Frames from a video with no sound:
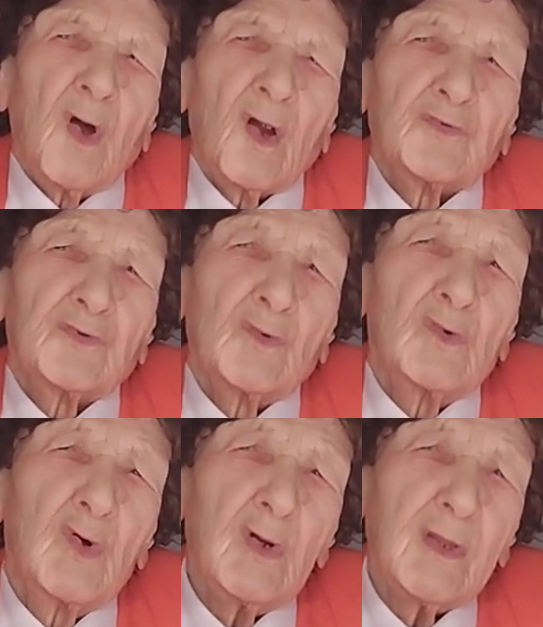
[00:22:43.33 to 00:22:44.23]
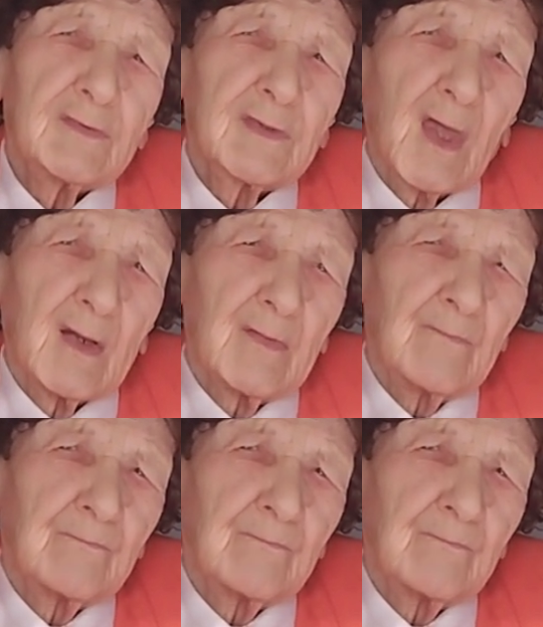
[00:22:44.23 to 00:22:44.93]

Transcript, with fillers: are so good at that.